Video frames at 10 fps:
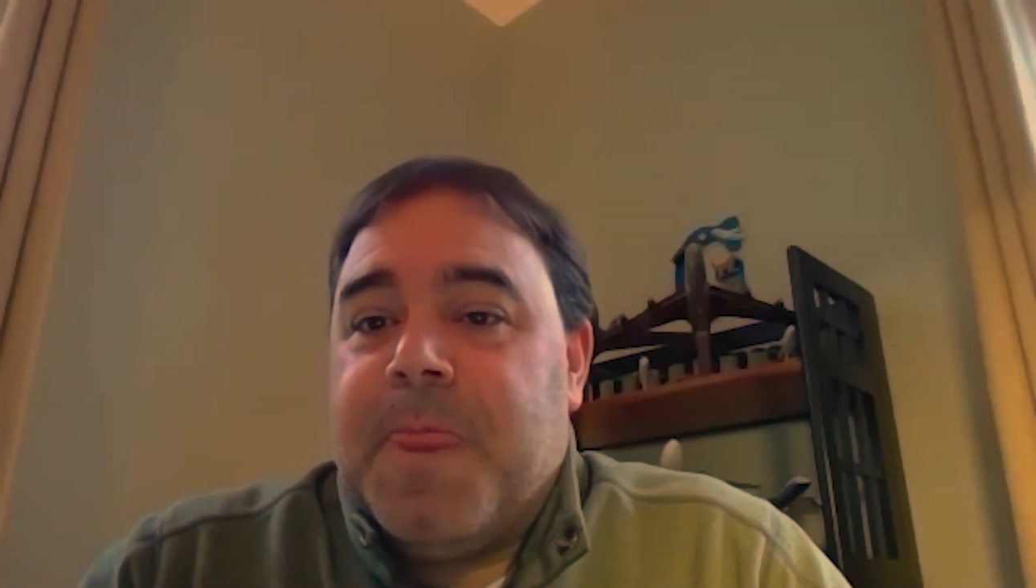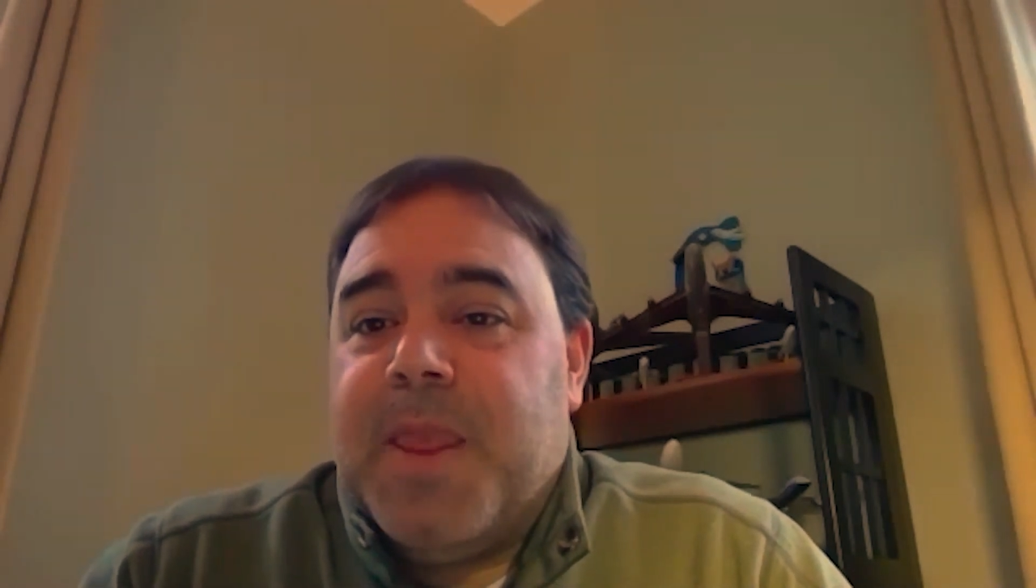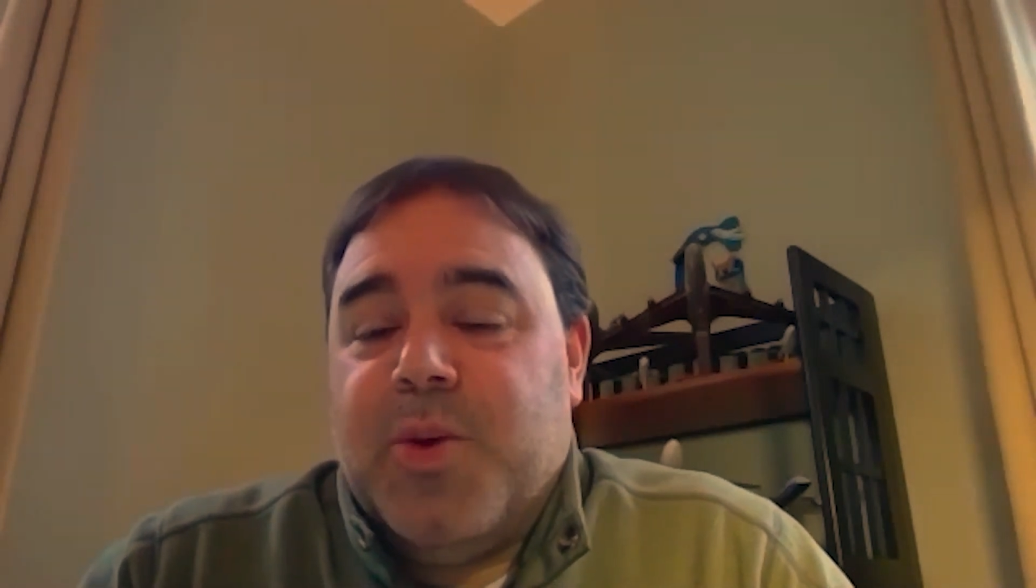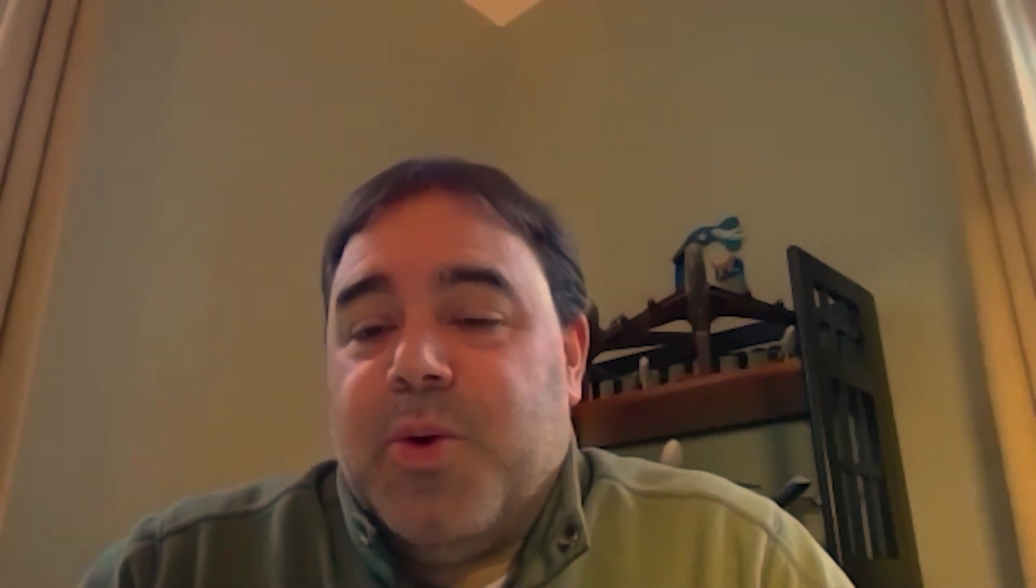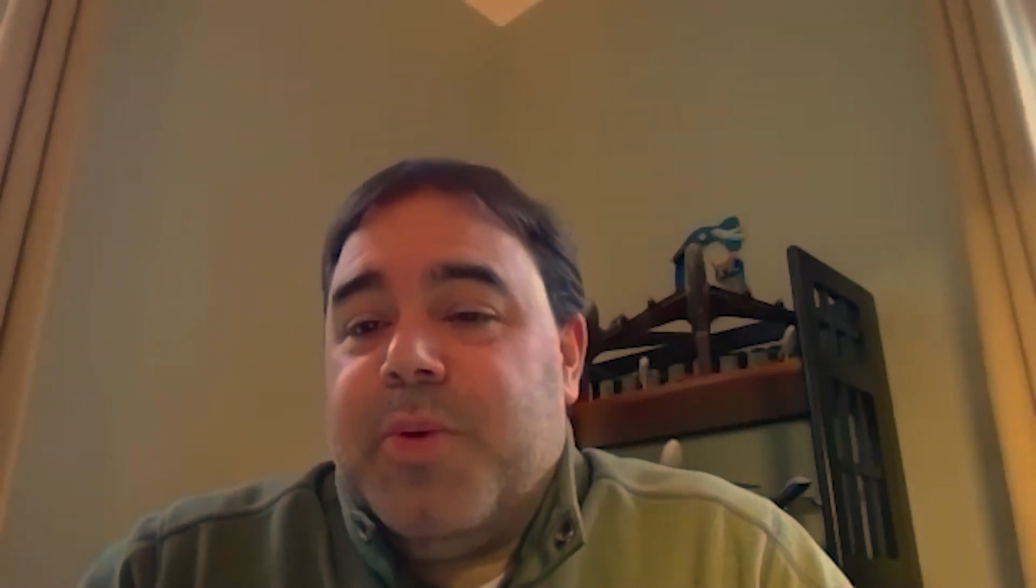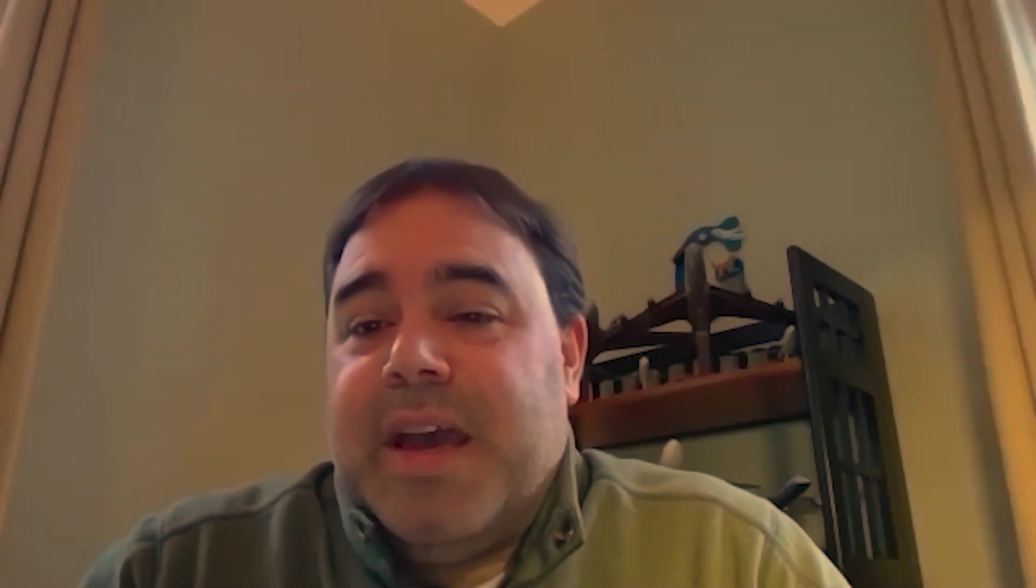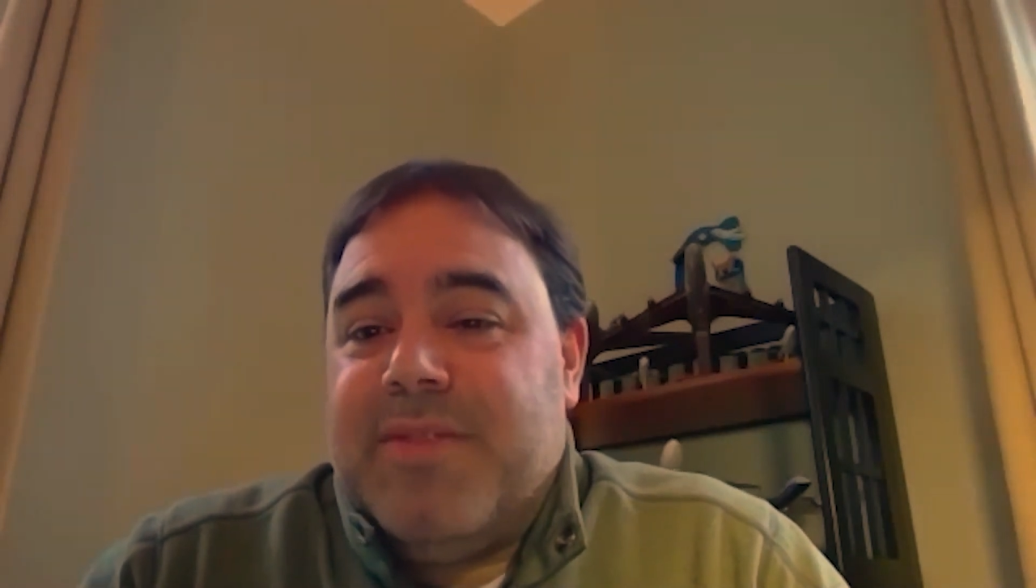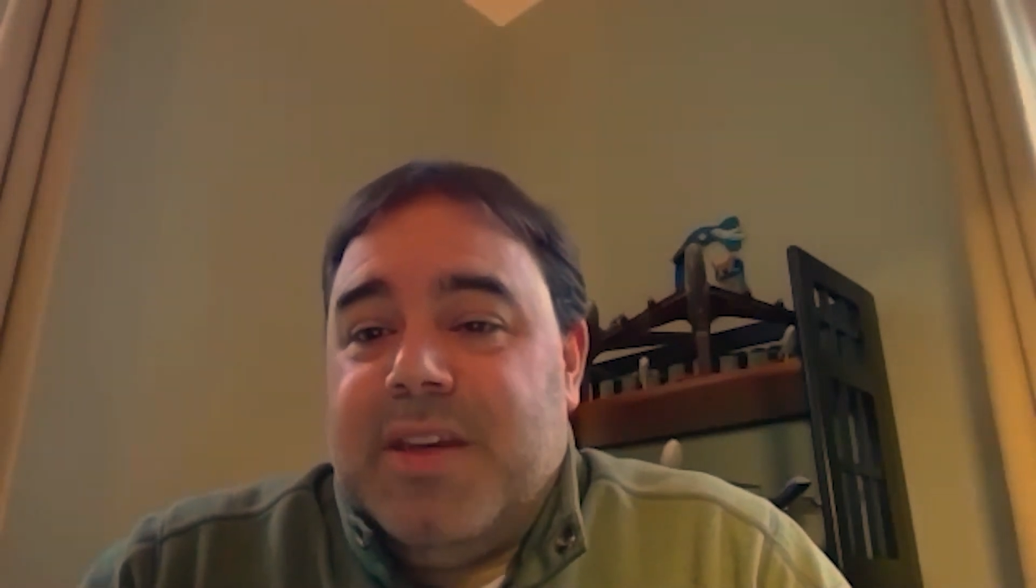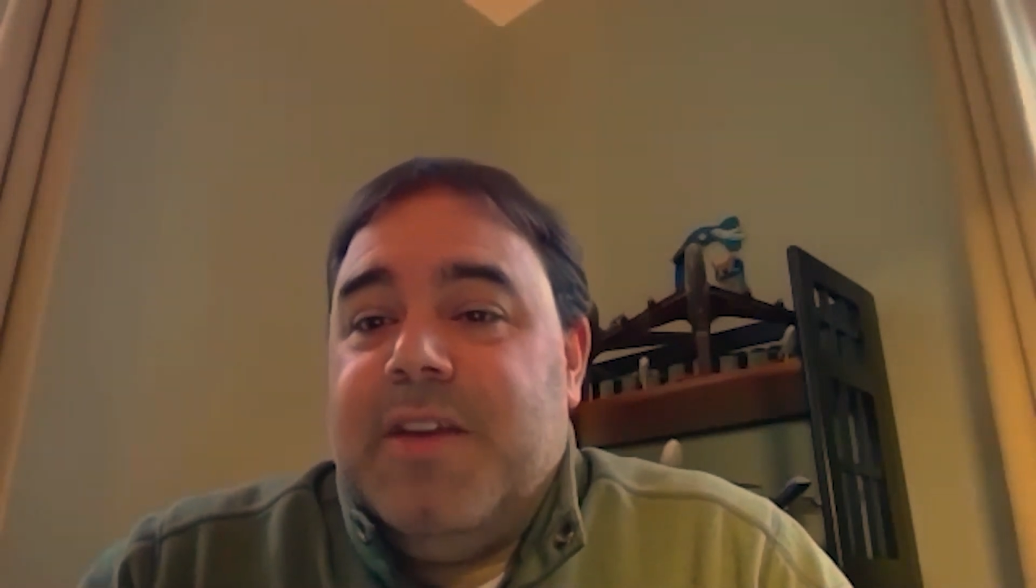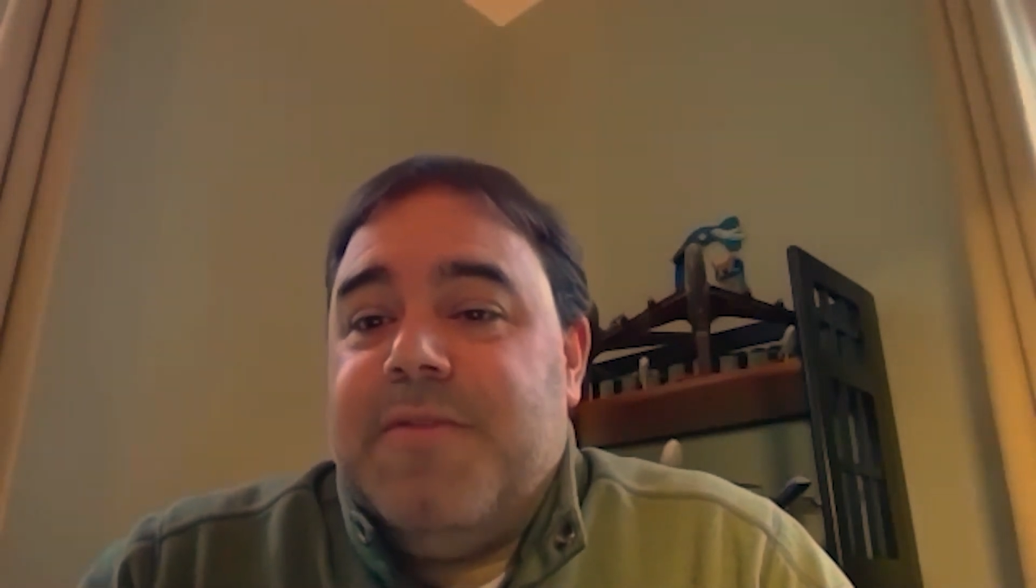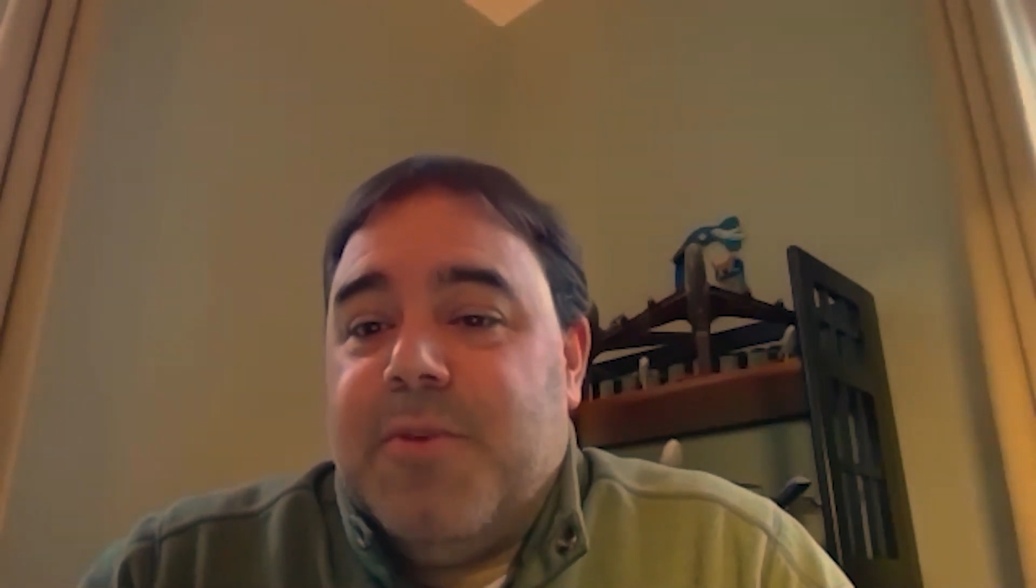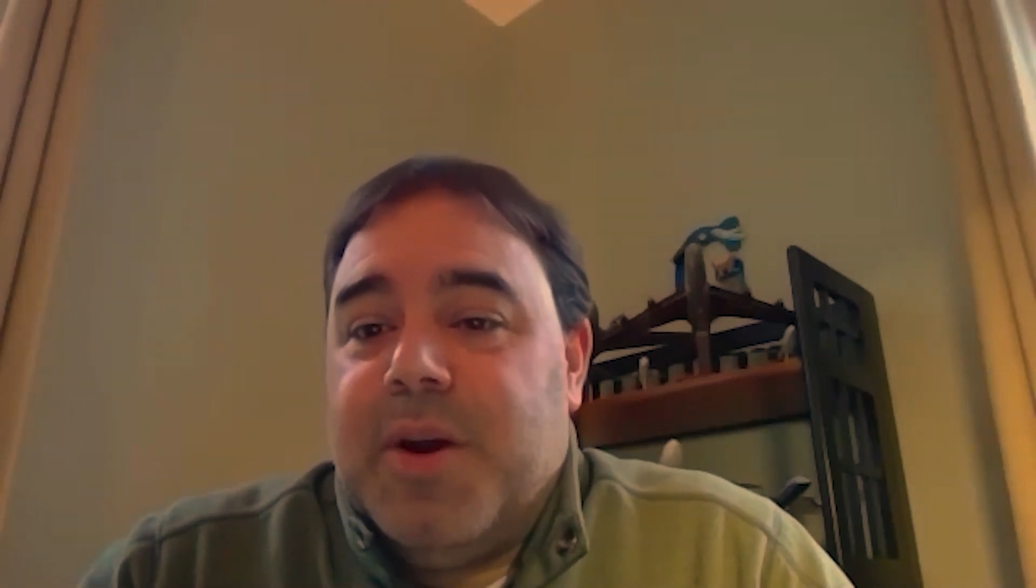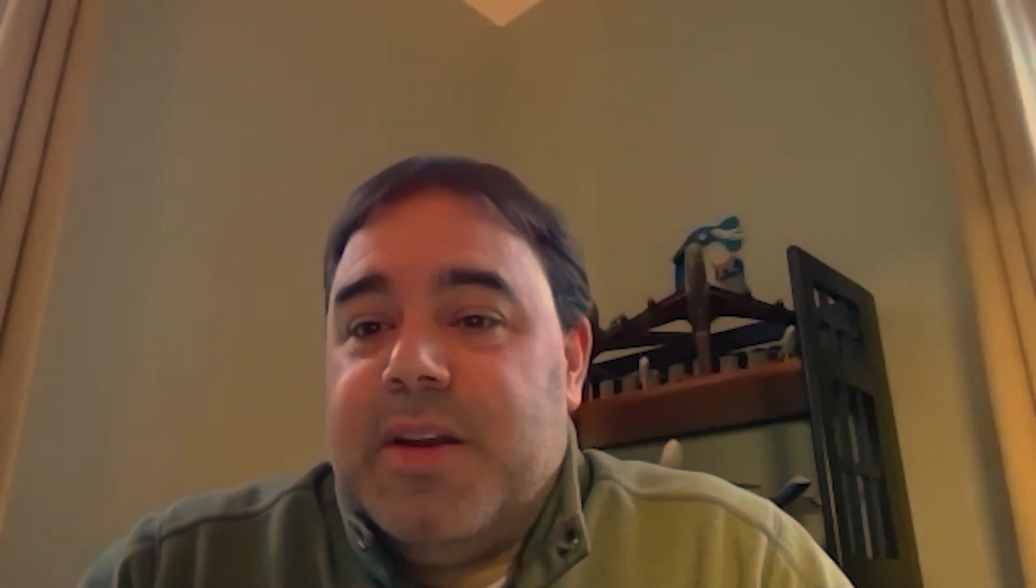nor do I have the need for it.